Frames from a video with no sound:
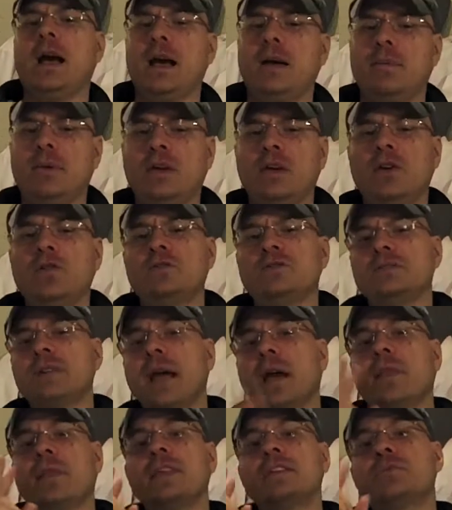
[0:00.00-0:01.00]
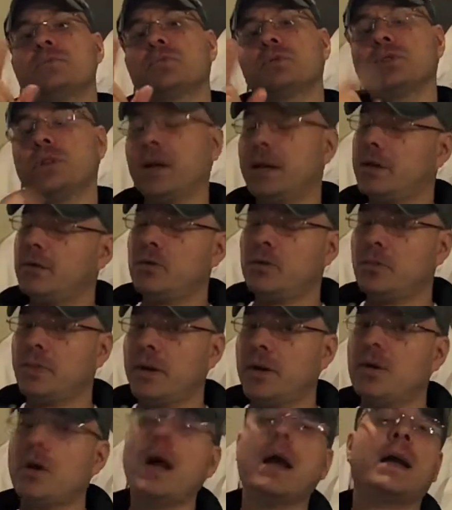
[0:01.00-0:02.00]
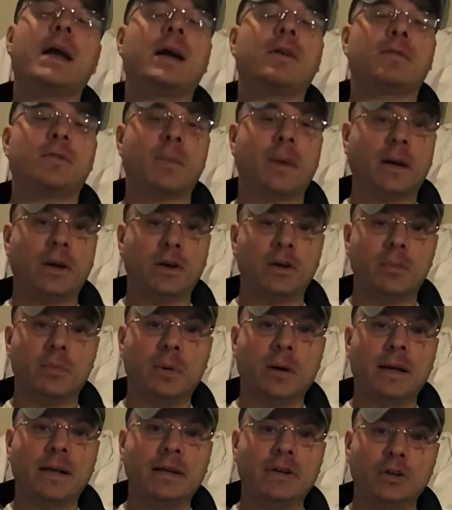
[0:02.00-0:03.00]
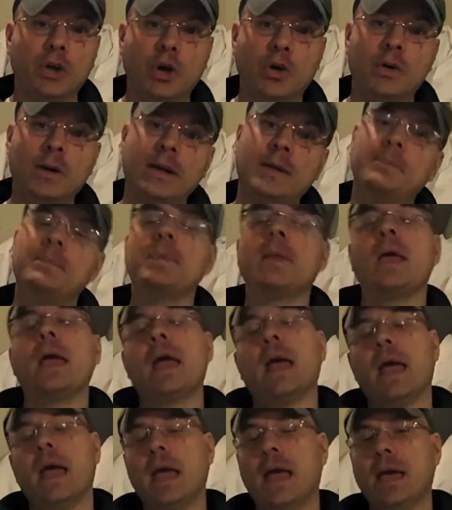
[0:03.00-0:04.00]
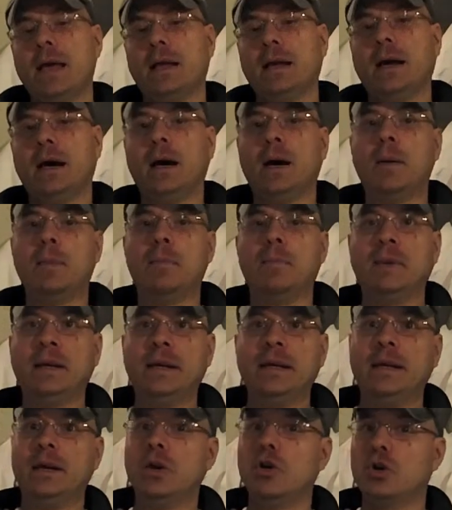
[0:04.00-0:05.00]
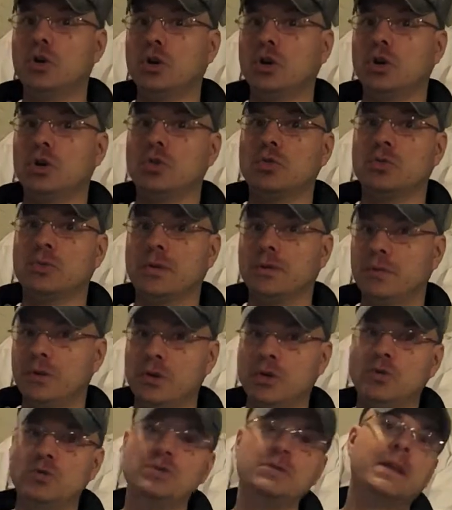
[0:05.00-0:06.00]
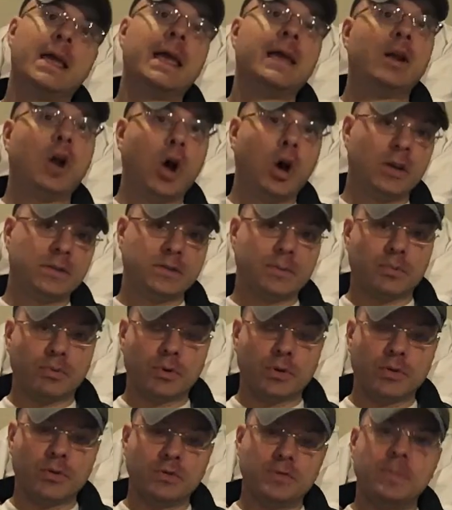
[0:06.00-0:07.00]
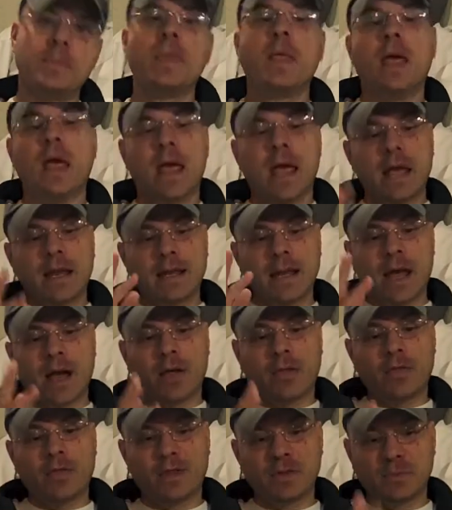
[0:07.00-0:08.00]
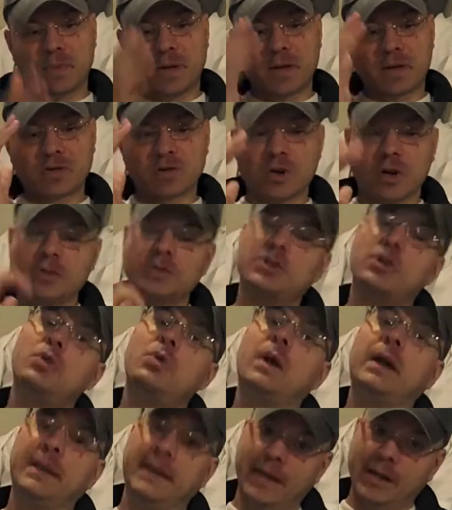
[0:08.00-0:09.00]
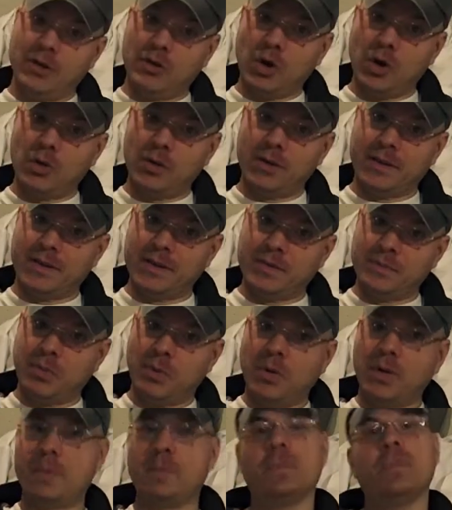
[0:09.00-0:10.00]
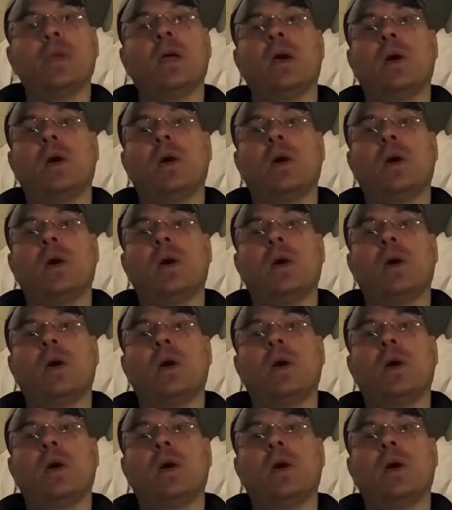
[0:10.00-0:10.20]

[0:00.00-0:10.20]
IBUs. Now, this particular beer I got from my good buddy Tony at Mediocre Reviews and Awesome Brews. Now, this beer is also a year old at this point.